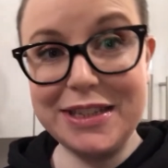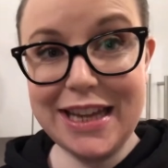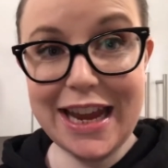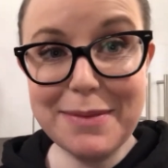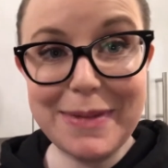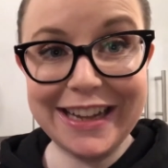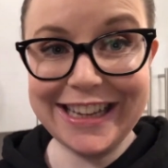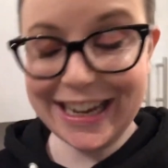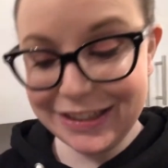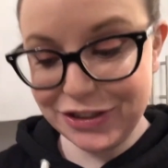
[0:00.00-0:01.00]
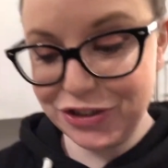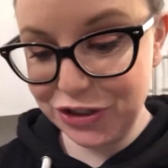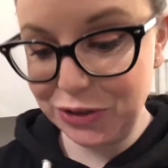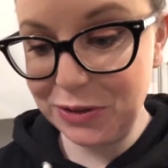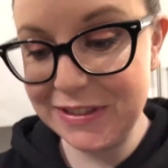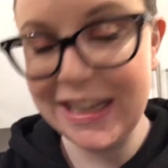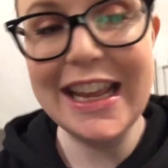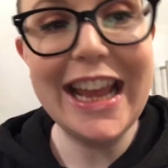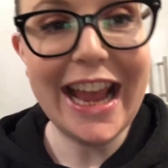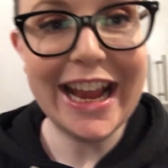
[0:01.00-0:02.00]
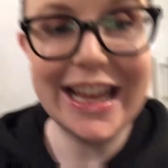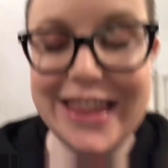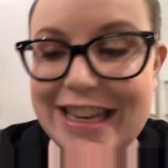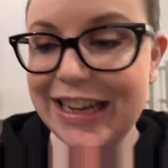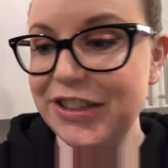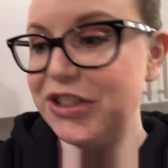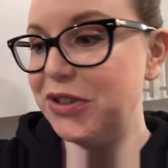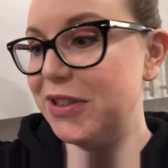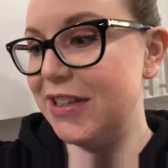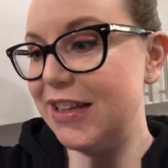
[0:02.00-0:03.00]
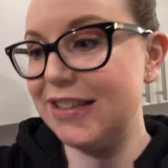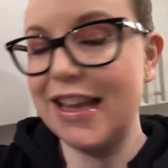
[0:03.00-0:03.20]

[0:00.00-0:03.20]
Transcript: take my next juice, and the next juice is